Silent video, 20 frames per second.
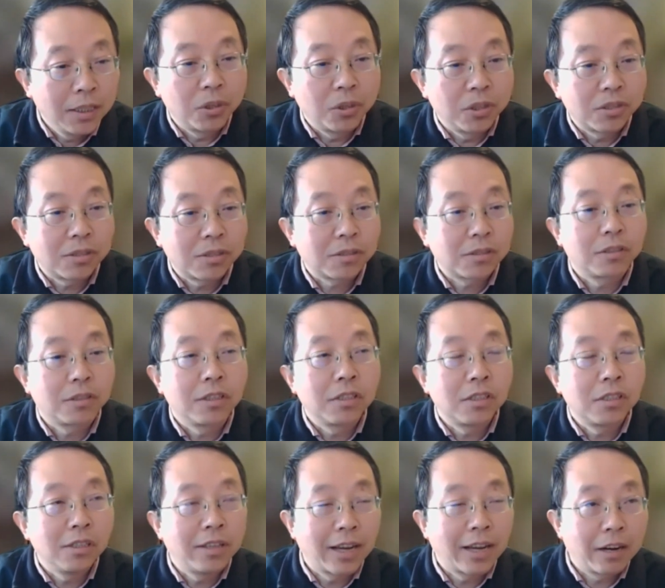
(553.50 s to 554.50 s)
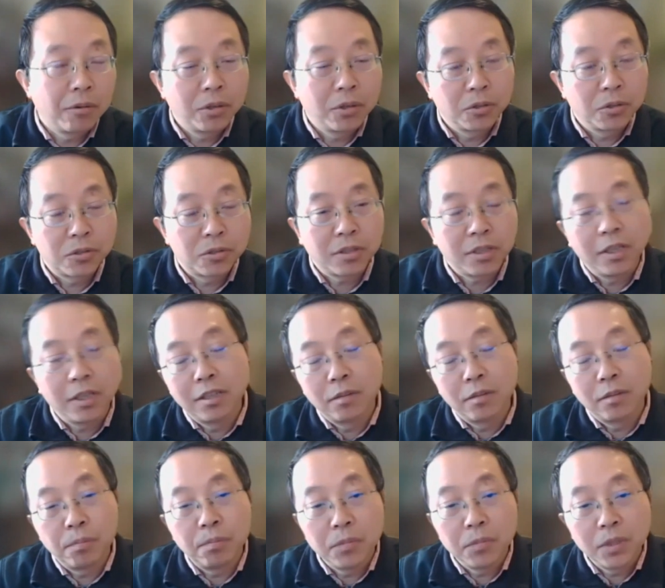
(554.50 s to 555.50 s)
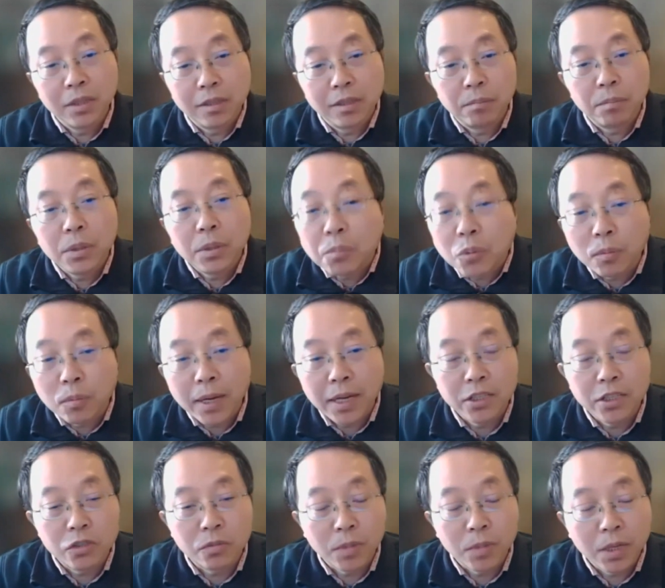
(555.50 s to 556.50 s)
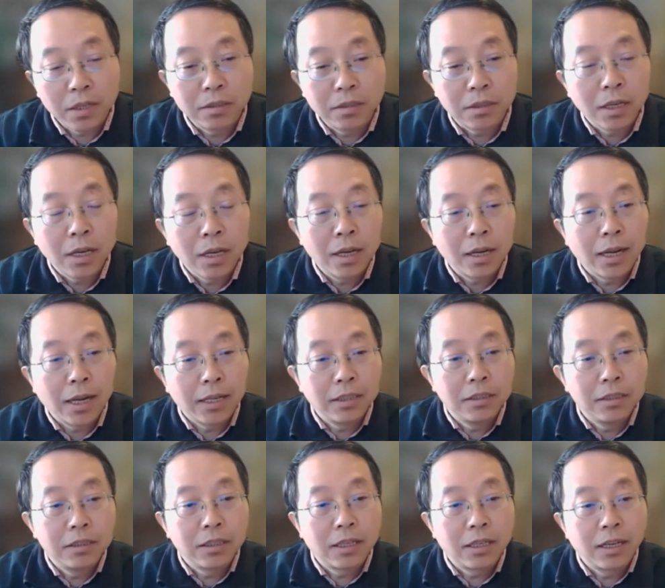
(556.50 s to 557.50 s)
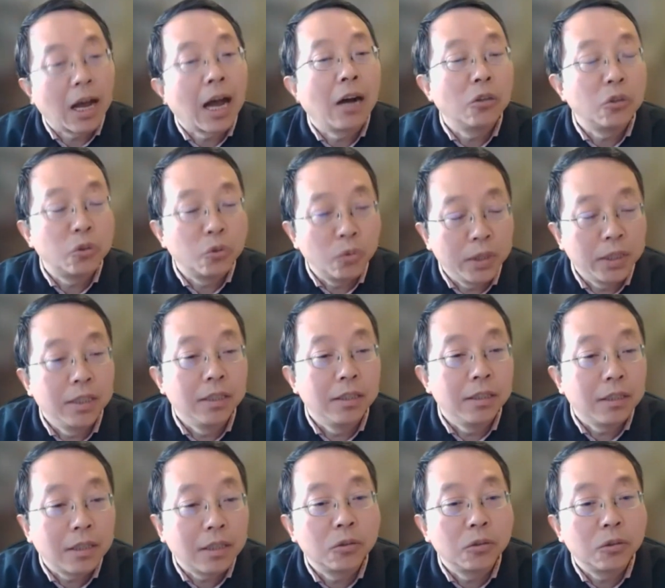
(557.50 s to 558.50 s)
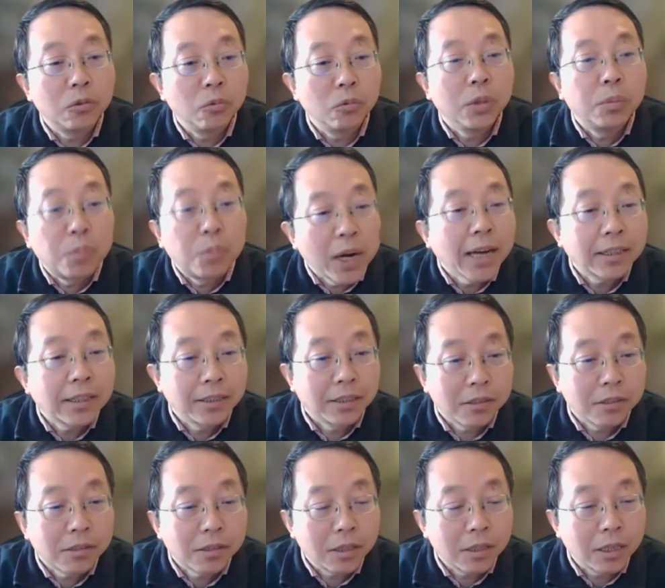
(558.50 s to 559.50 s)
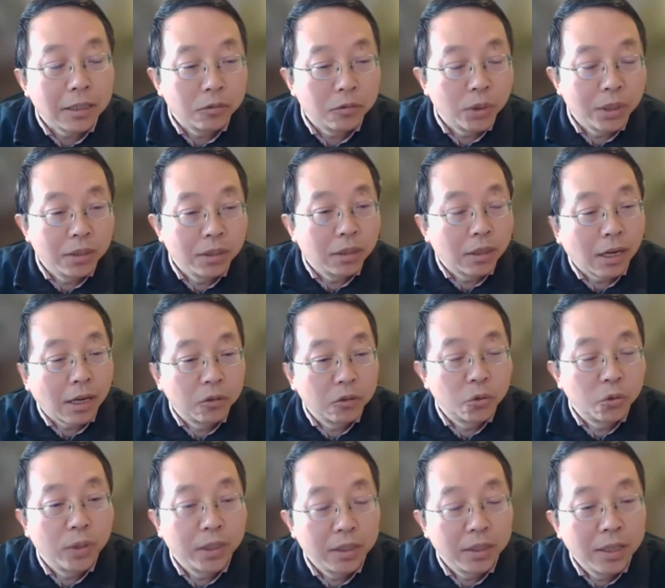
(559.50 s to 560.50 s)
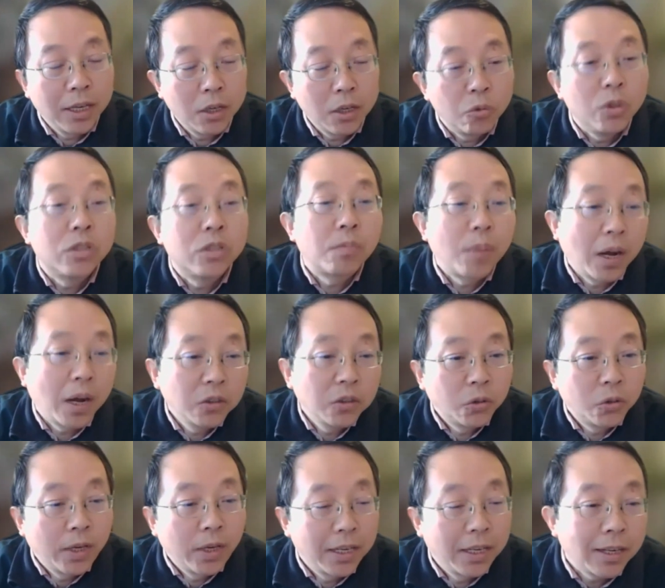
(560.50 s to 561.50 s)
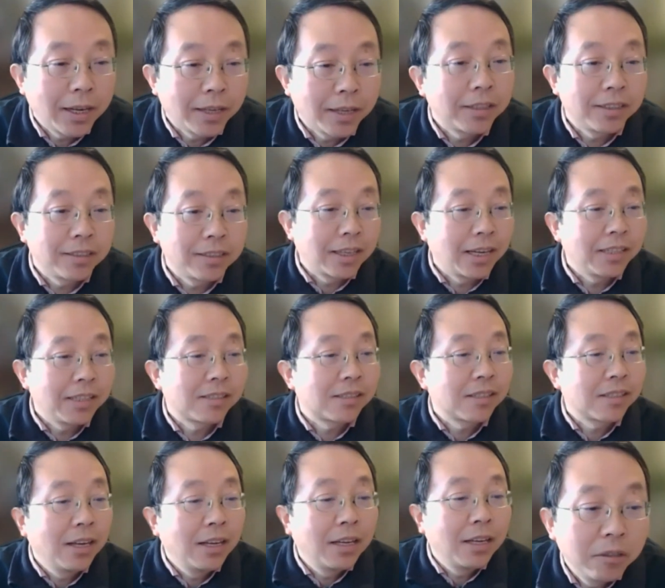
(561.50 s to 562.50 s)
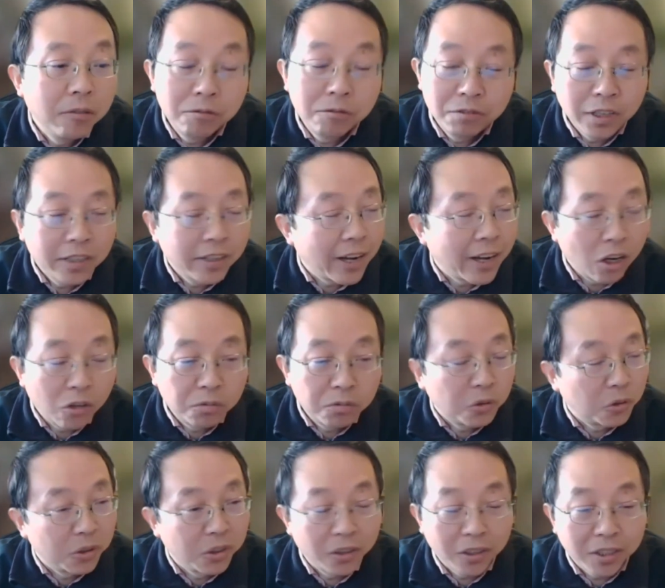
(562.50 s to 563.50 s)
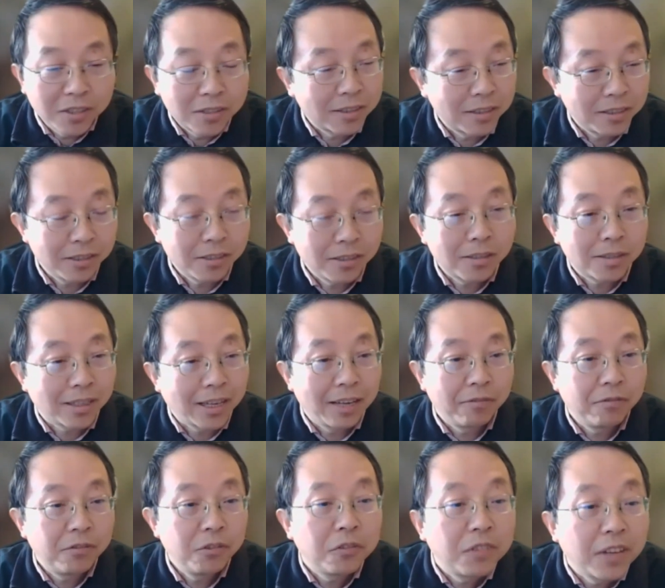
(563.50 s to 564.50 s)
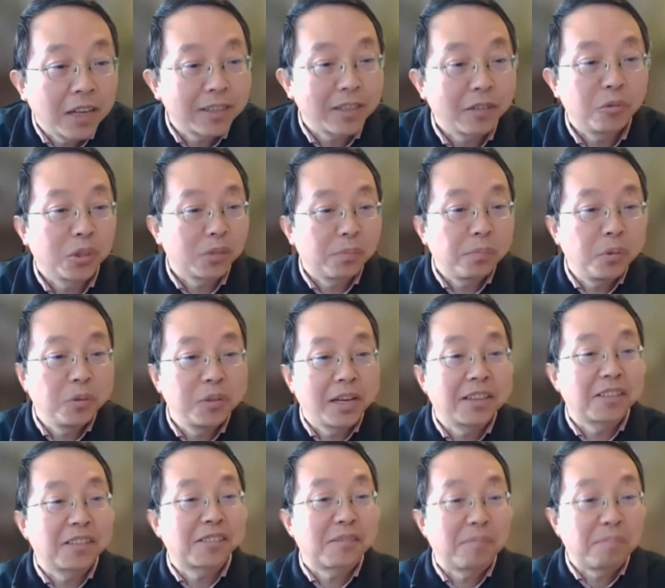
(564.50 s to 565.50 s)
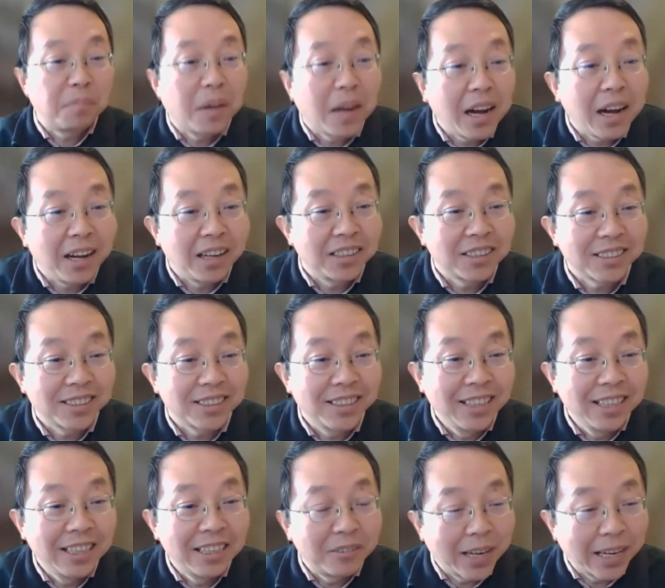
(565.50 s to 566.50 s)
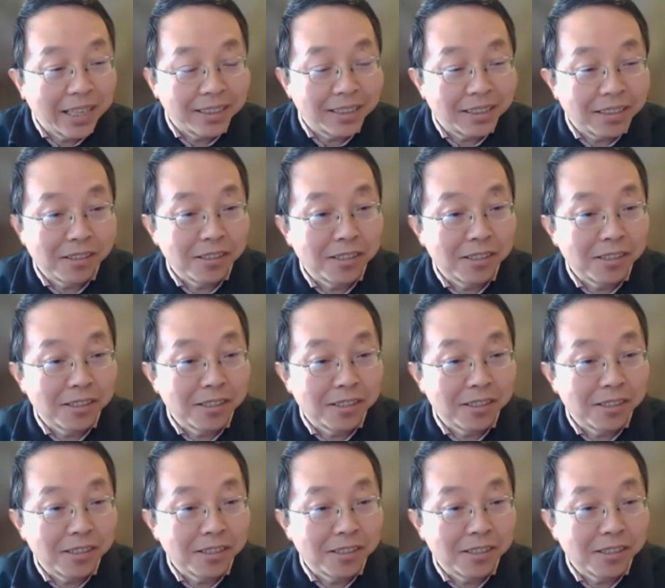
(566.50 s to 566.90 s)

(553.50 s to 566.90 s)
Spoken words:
There was certain scenarios in the people management, and how do we practice, and how do we respond to it. I think that's very helpful. It's just I felt I was put on the spot, right?